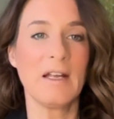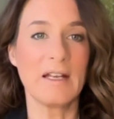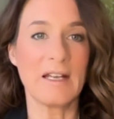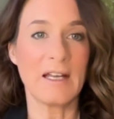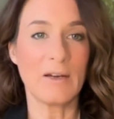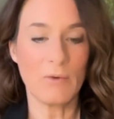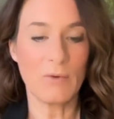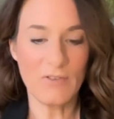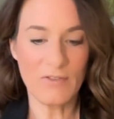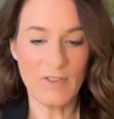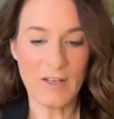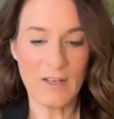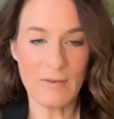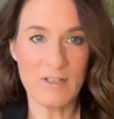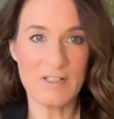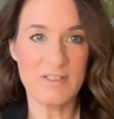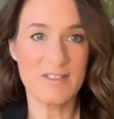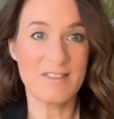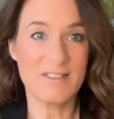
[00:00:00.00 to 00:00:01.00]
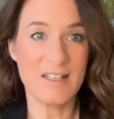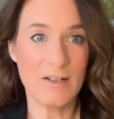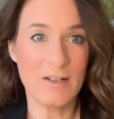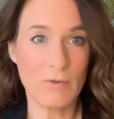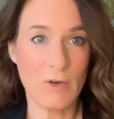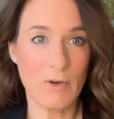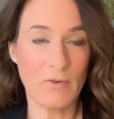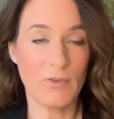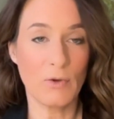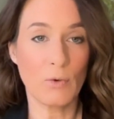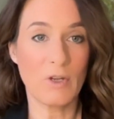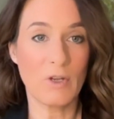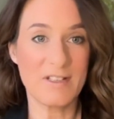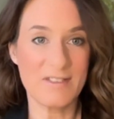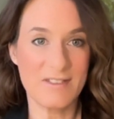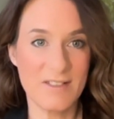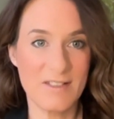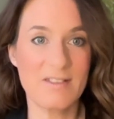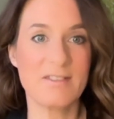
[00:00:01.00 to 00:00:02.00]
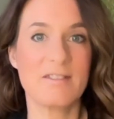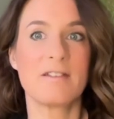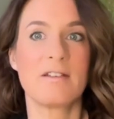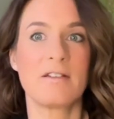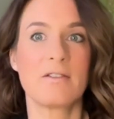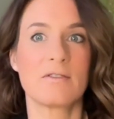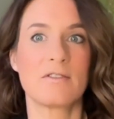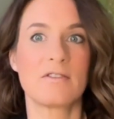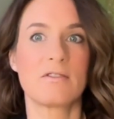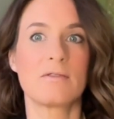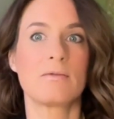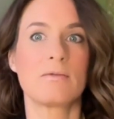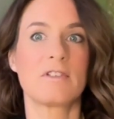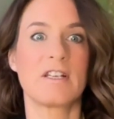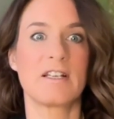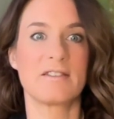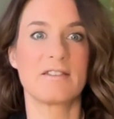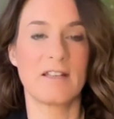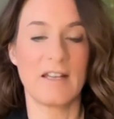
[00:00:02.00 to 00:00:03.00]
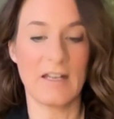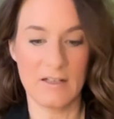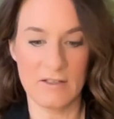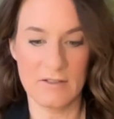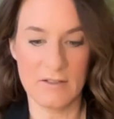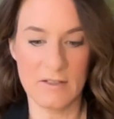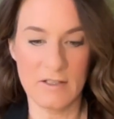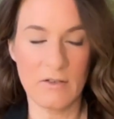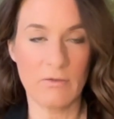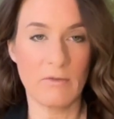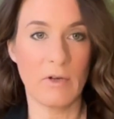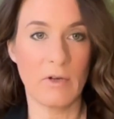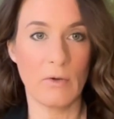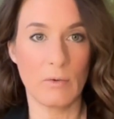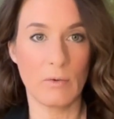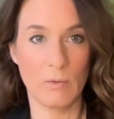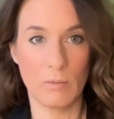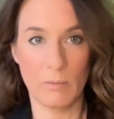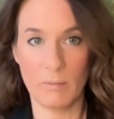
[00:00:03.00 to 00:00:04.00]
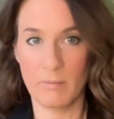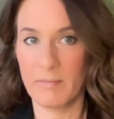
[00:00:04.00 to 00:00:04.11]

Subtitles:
Now, if there is zero, if you're consistently on stool tests getting zero